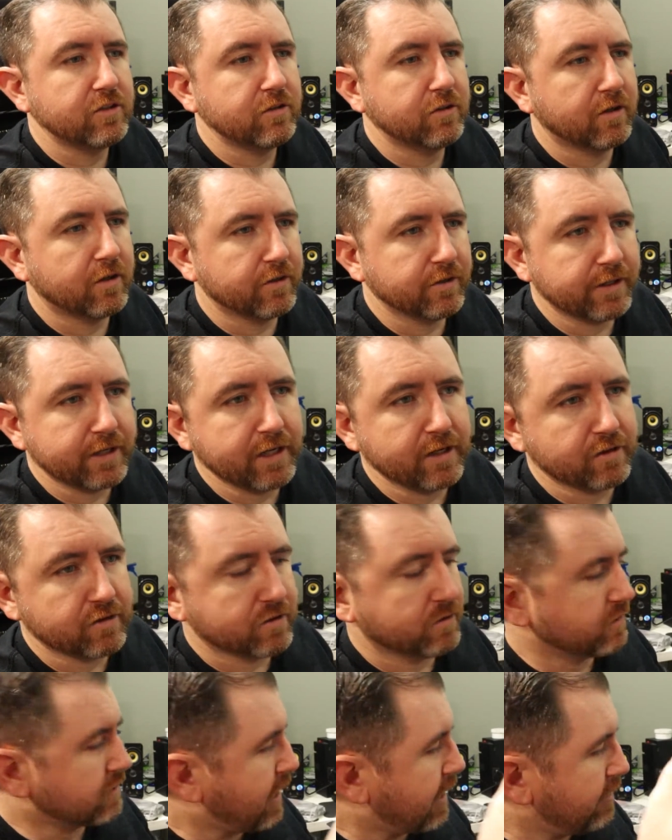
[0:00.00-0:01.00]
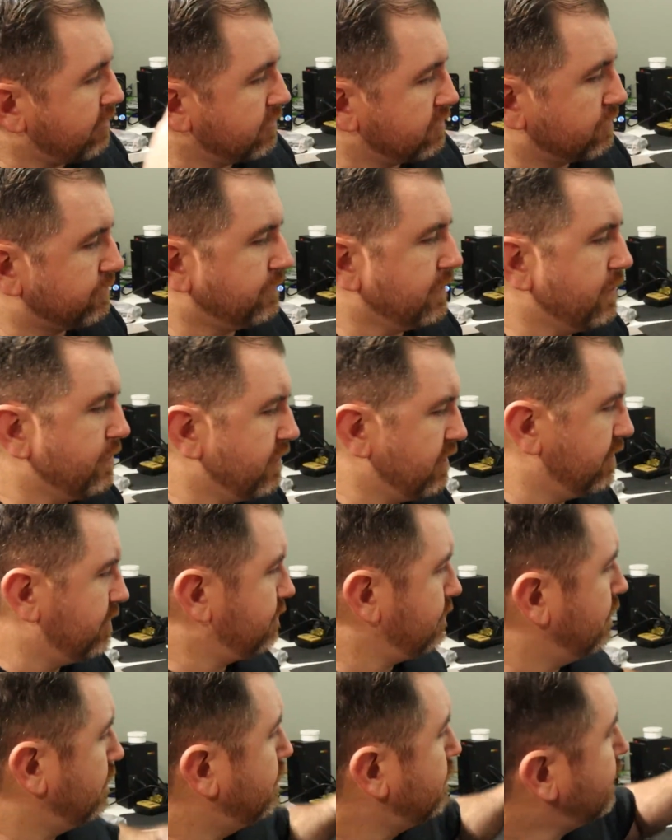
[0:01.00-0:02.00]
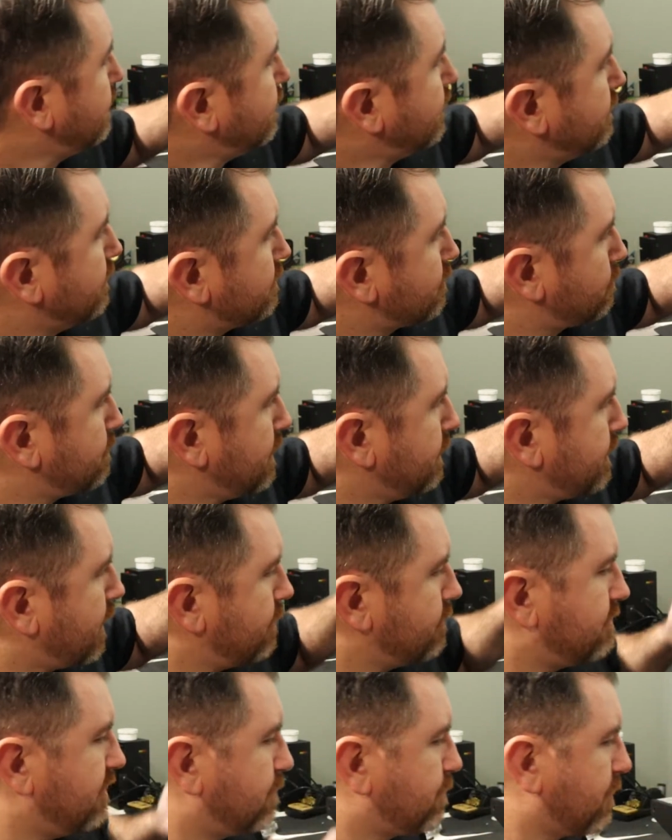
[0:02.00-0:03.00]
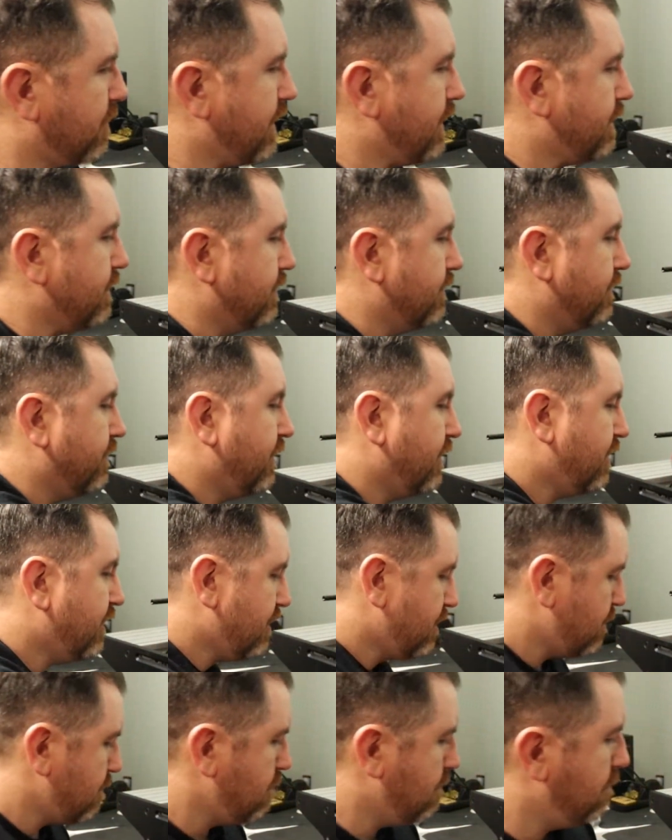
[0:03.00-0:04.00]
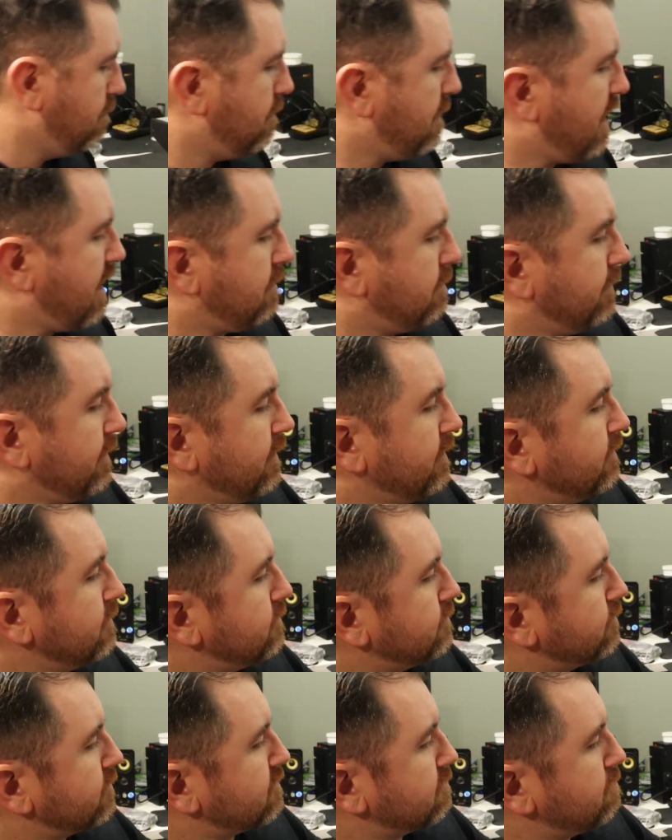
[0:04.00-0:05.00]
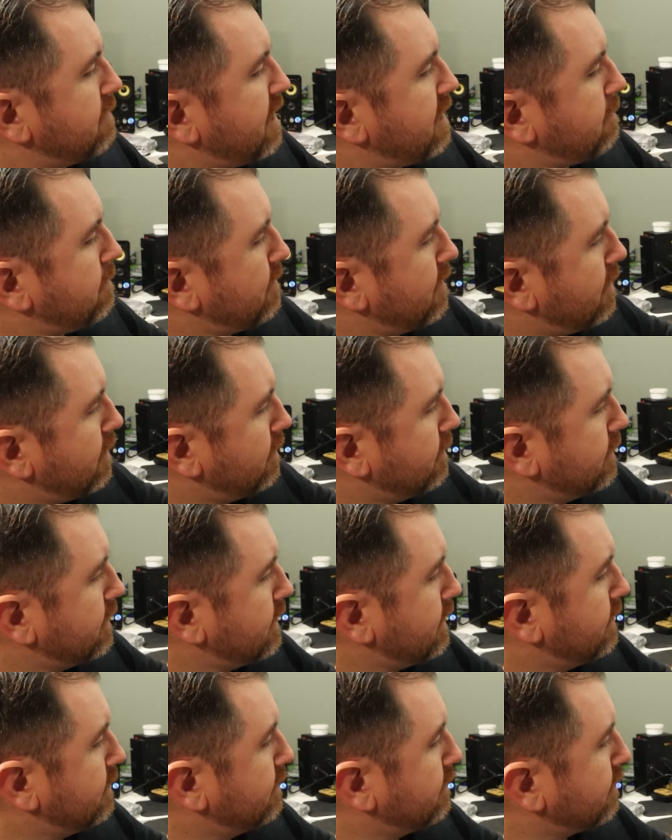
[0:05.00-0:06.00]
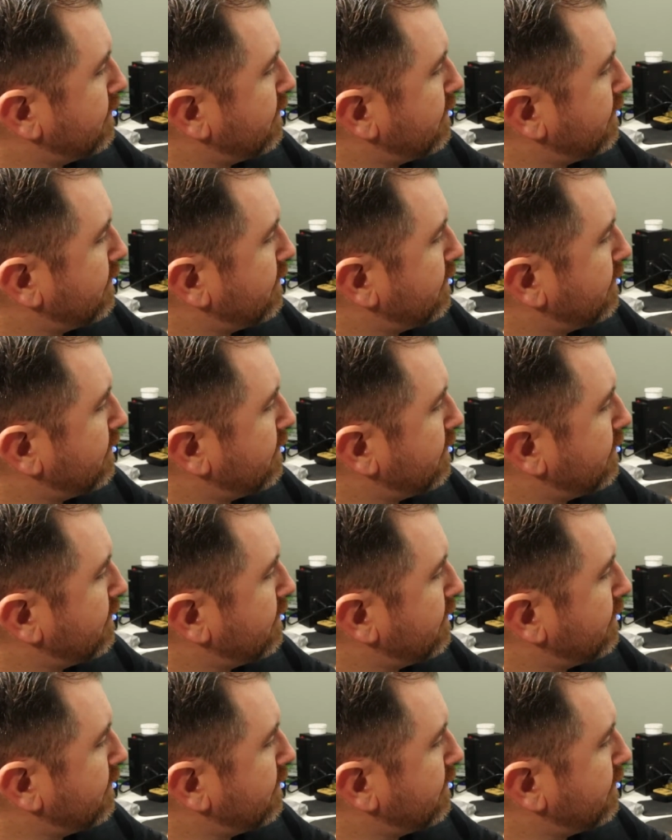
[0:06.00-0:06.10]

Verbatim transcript: to hold it in so it kind of just floated. So this will be a nice upgrade and maybe, just maybe, I'll uh,